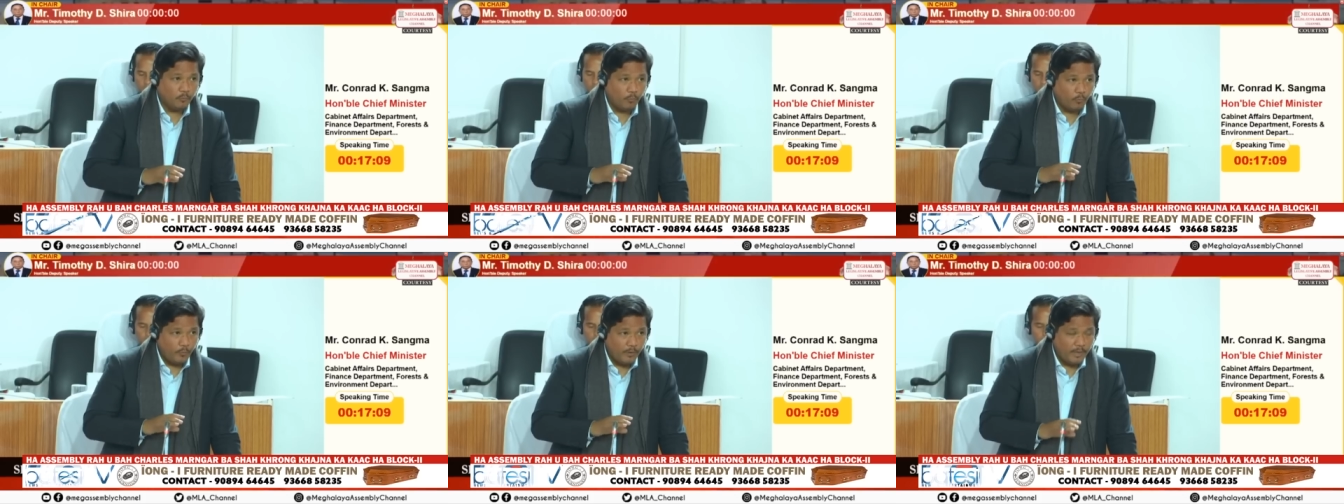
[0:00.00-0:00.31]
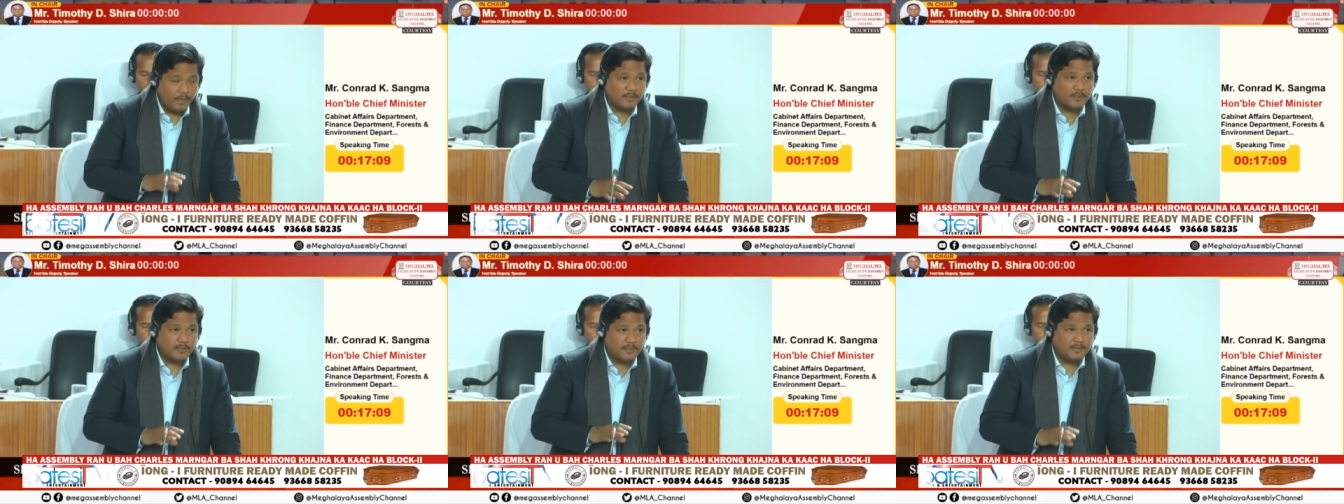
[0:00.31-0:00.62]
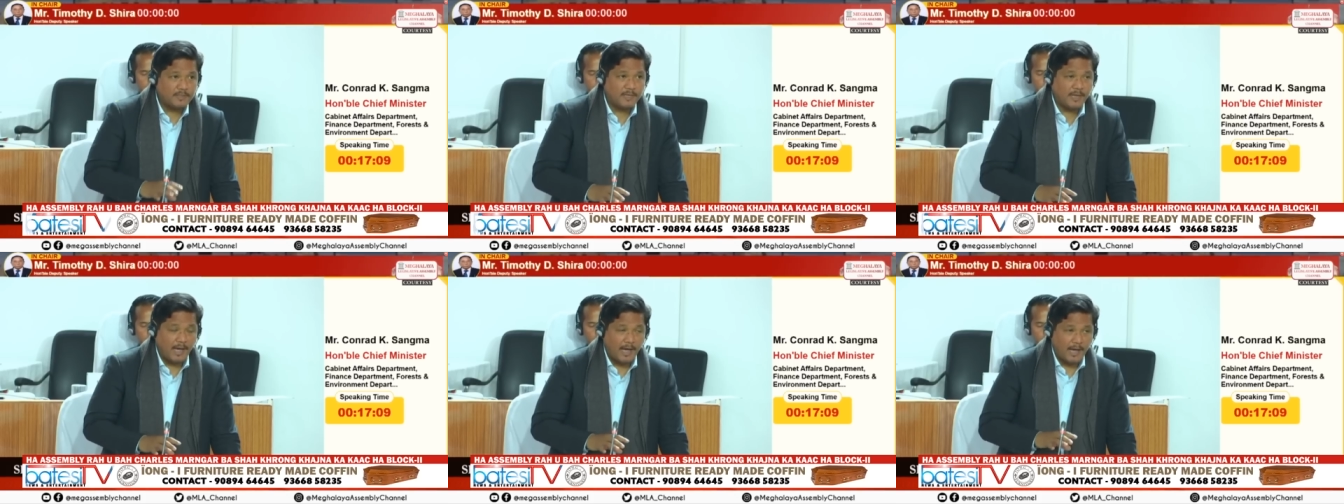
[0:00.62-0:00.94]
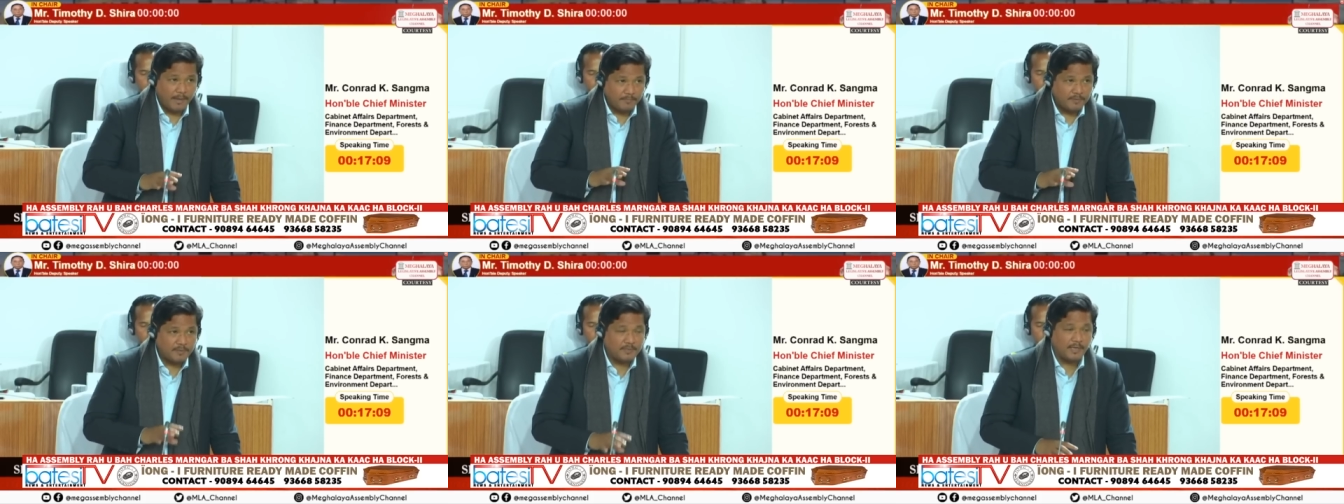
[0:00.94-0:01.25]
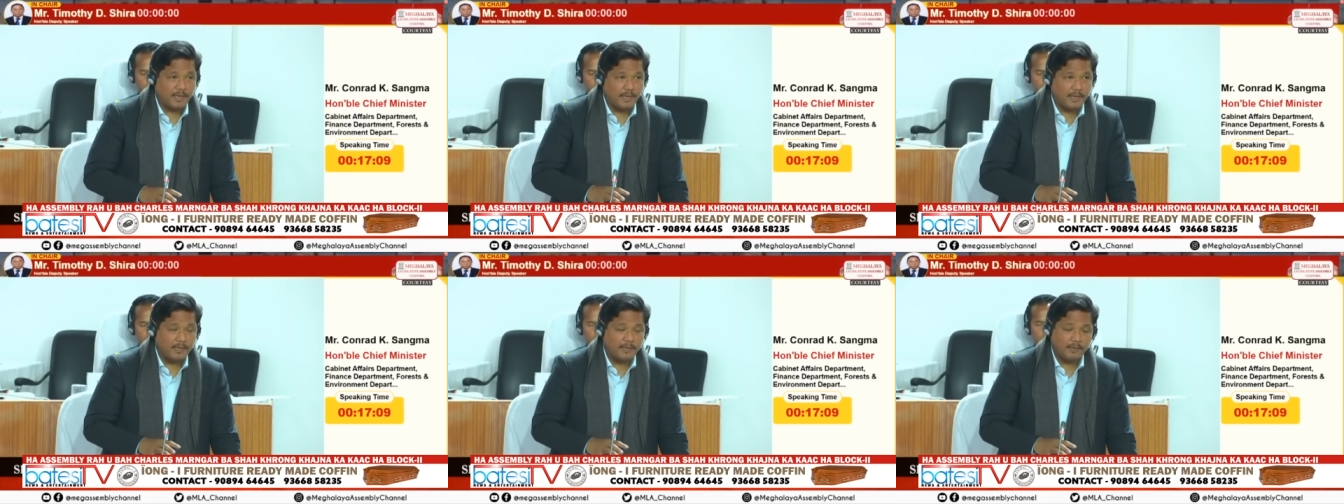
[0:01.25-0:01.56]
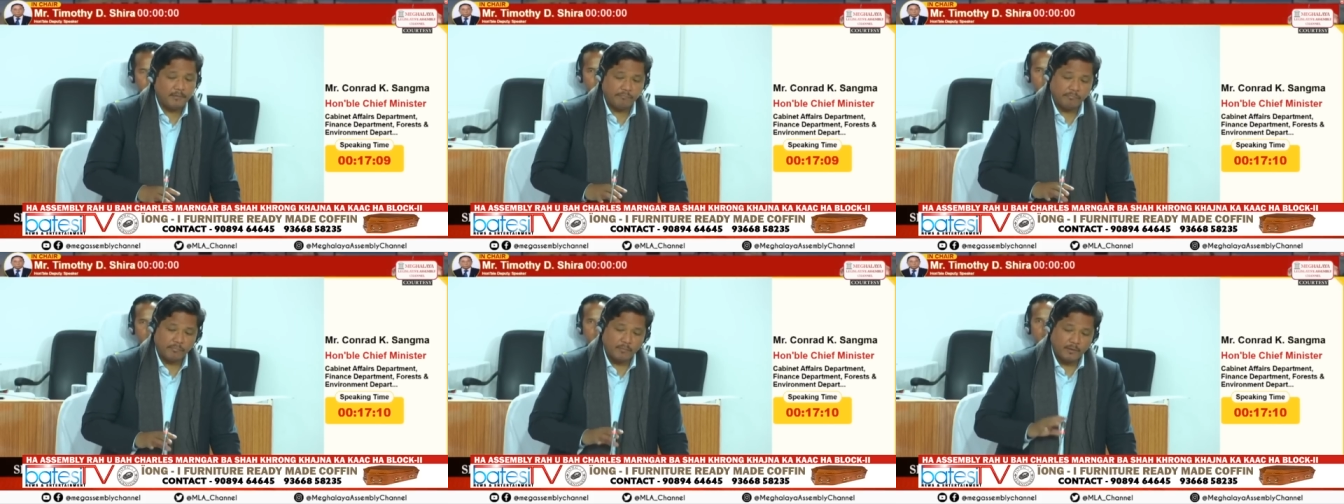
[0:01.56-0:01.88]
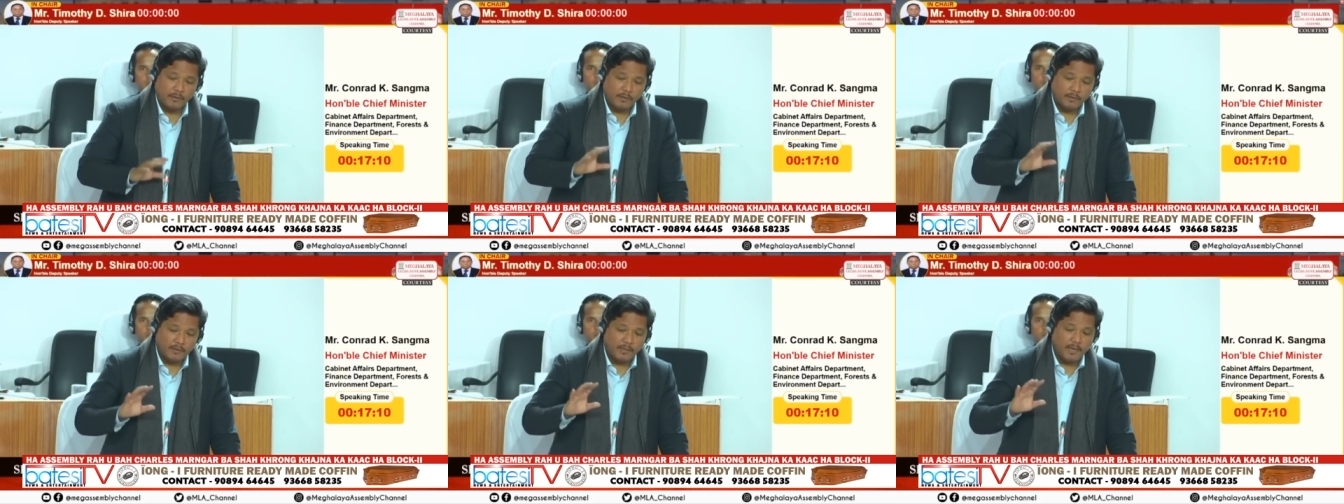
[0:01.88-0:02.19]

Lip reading: I am saying